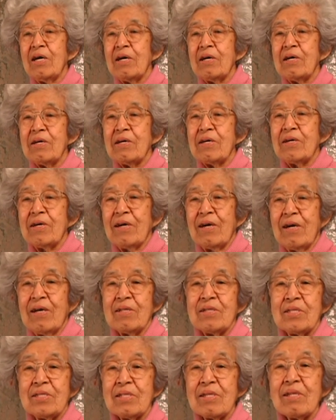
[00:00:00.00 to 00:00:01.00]
Until
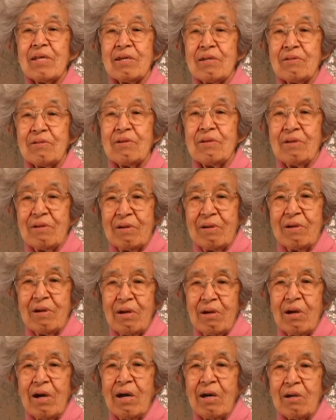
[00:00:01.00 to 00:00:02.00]
I
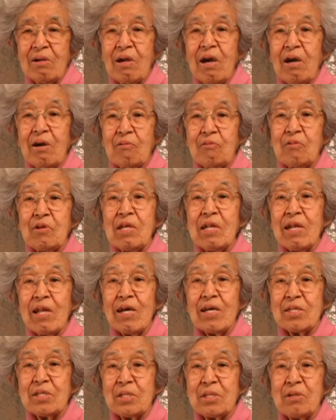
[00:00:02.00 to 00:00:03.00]
realized it
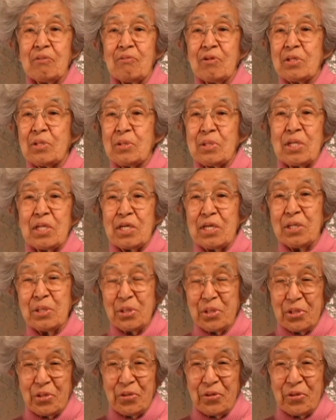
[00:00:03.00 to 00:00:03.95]
wasn't his doing.